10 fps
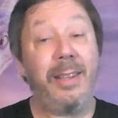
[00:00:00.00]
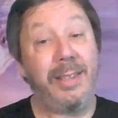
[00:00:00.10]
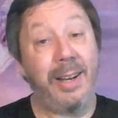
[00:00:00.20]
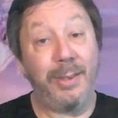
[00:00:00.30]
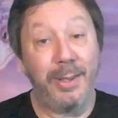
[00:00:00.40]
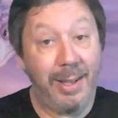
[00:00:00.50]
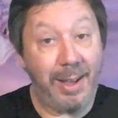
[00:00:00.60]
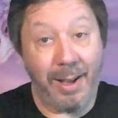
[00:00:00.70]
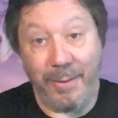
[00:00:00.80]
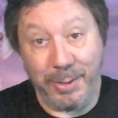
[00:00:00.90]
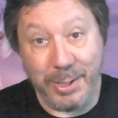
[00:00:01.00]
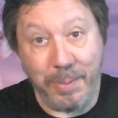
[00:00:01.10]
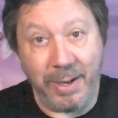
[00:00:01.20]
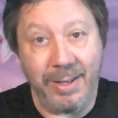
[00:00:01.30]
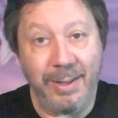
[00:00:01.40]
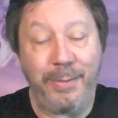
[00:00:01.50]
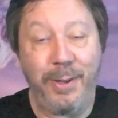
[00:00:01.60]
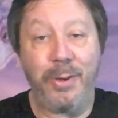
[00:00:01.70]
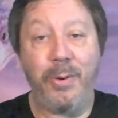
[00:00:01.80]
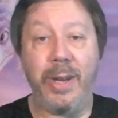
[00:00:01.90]
I've only spent a
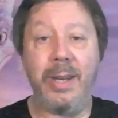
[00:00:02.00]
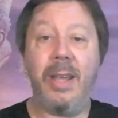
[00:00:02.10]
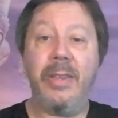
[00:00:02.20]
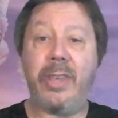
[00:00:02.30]
few quid.